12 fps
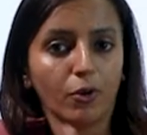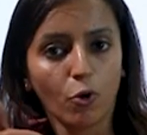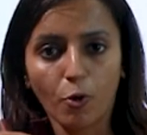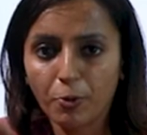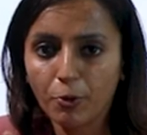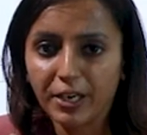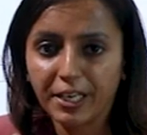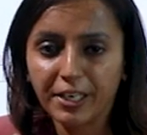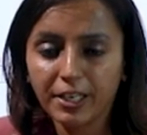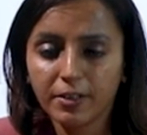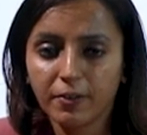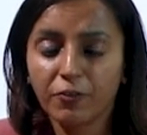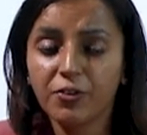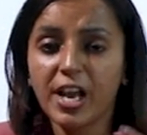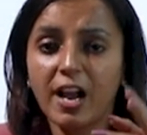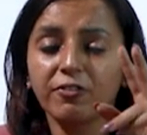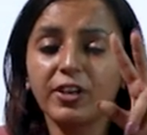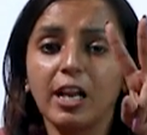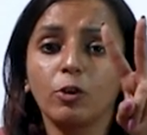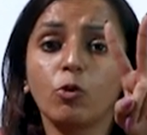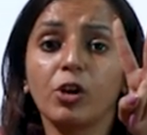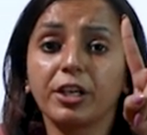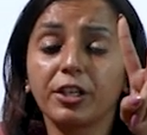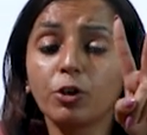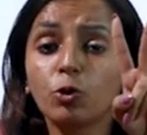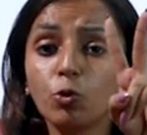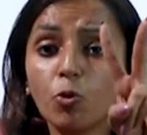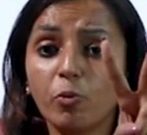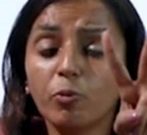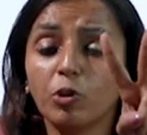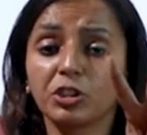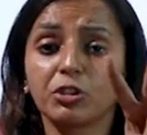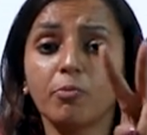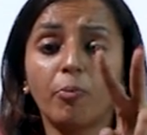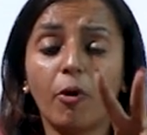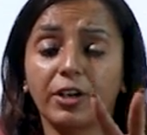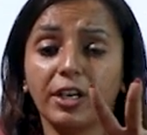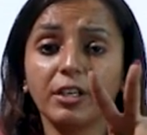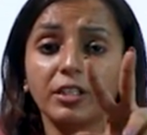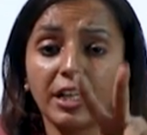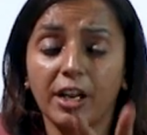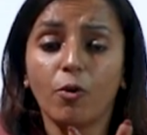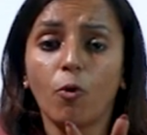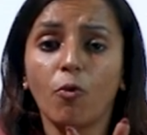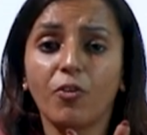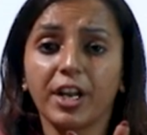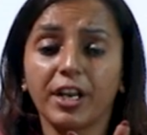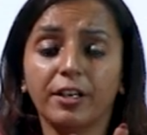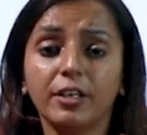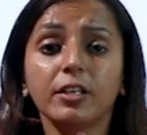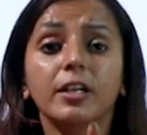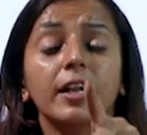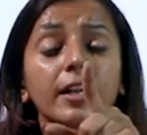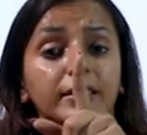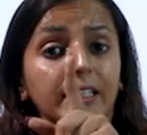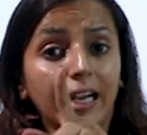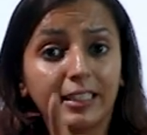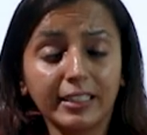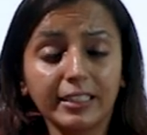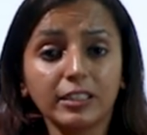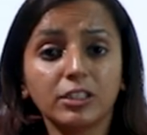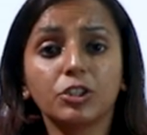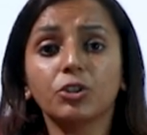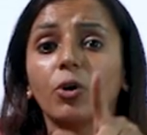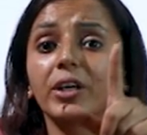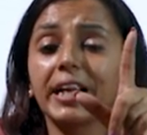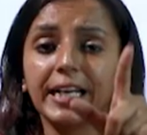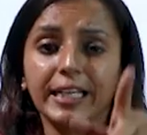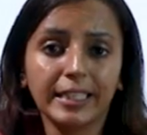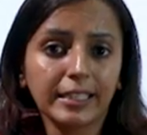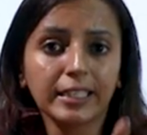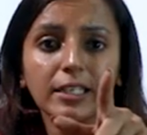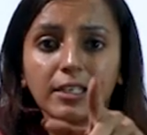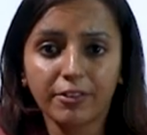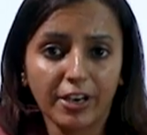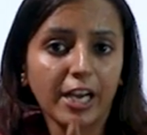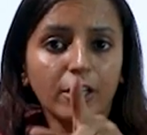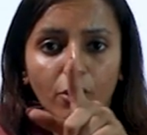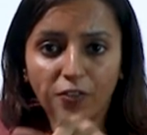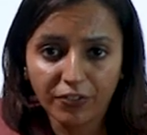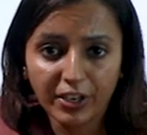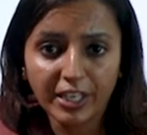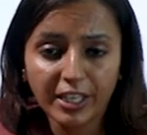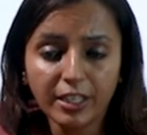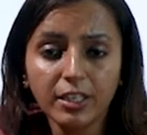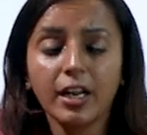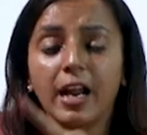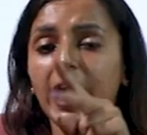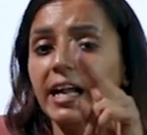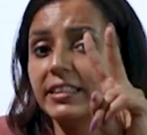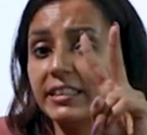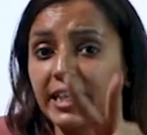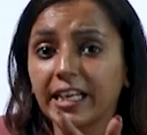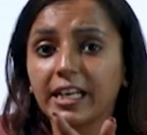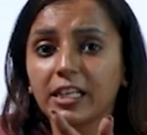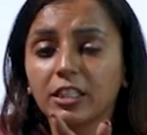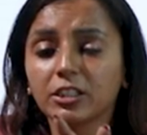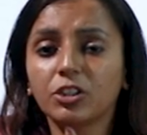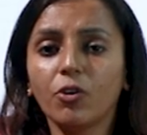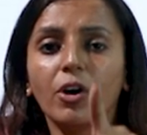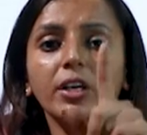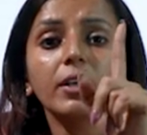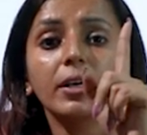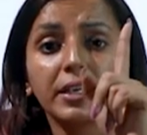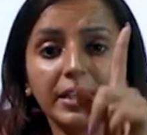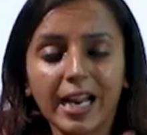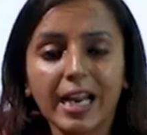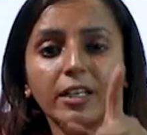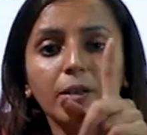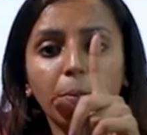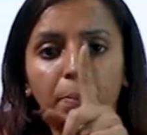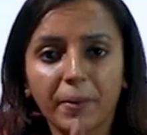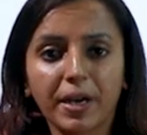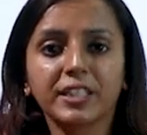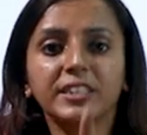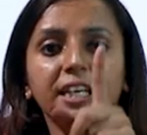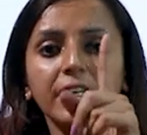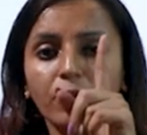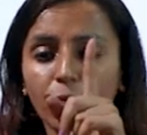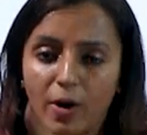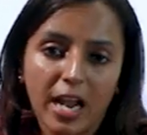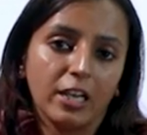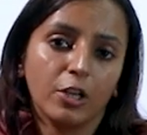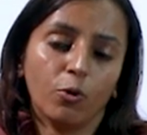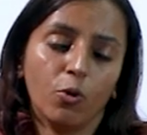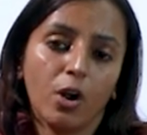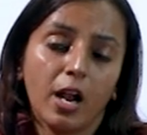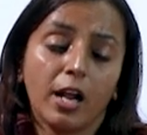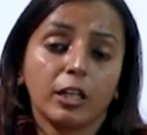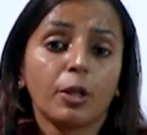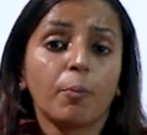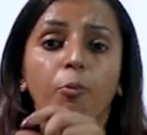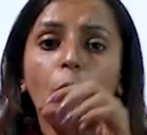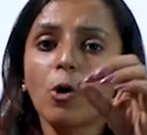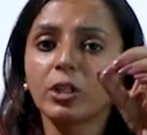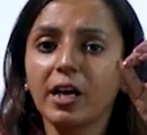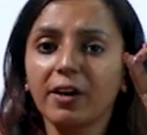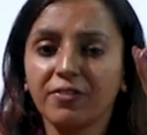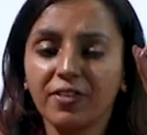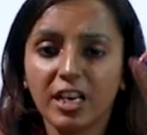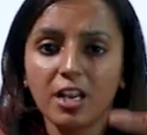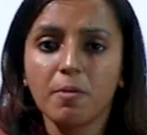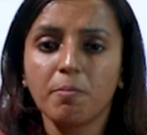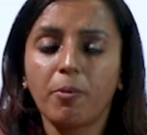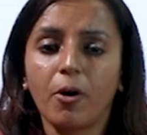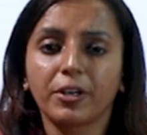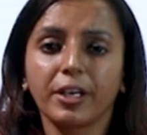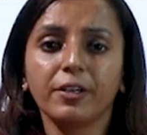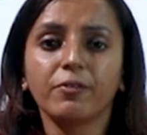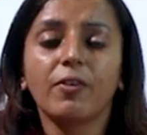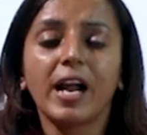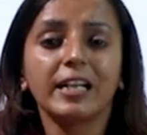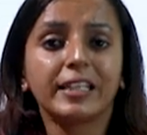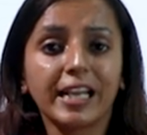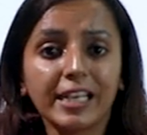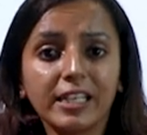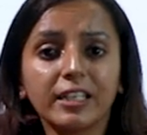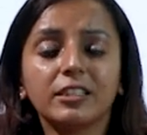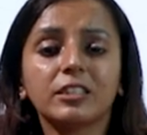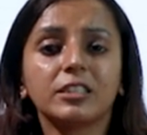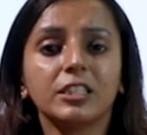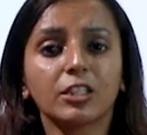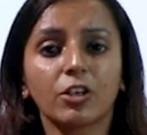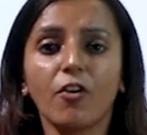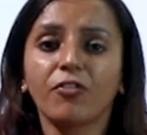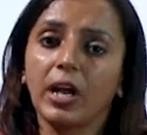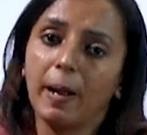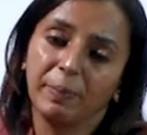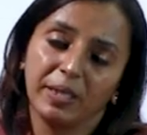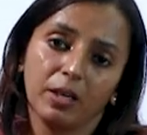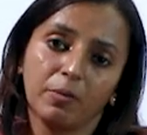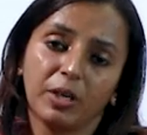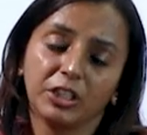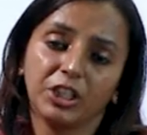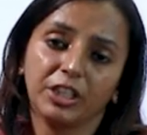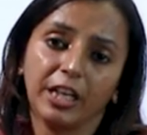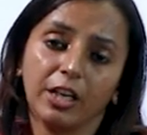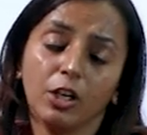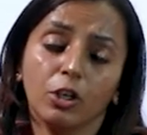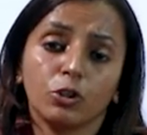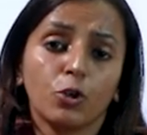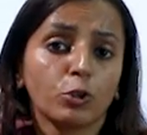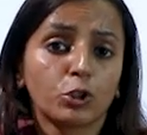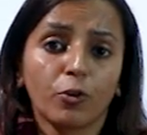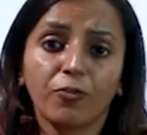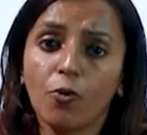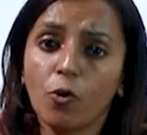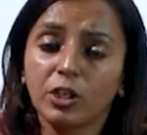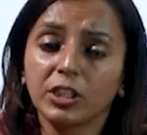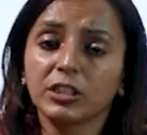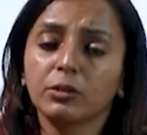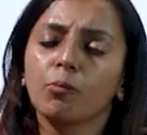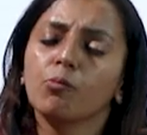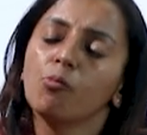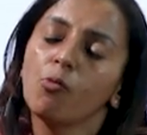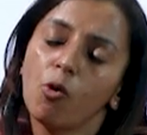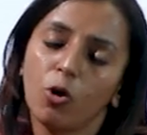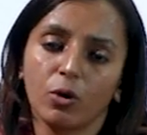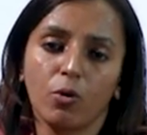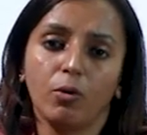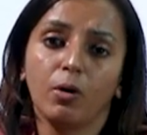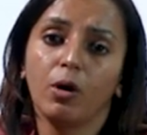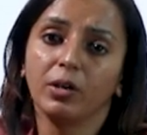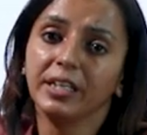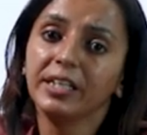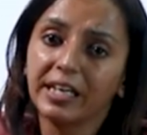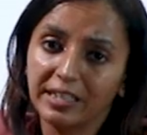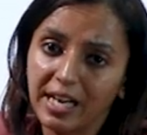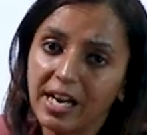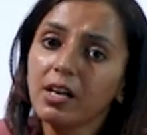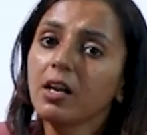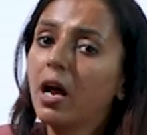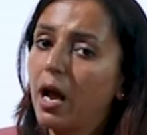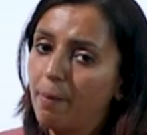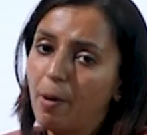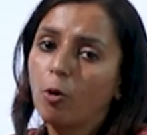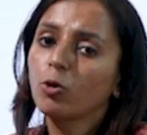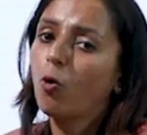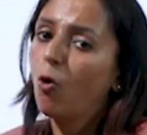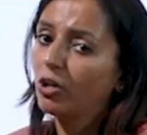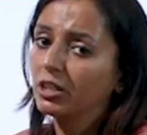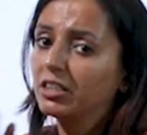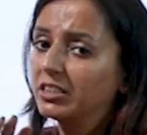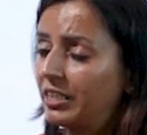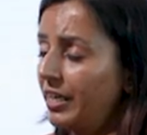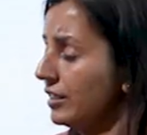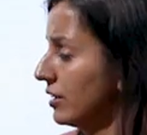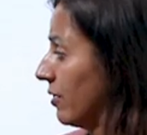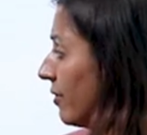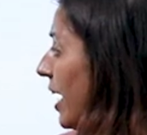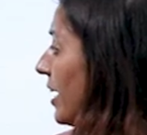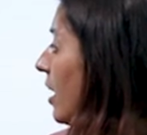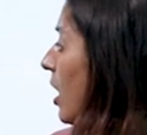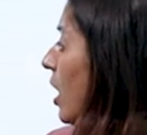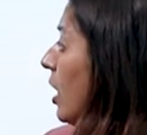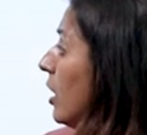Hope you get it. We have calculated two most important things over here. That is your internal rate of return and second is your net present value. They both are very important while taking a decision of capital budgeting. You should focus more in detail about all these things. Right?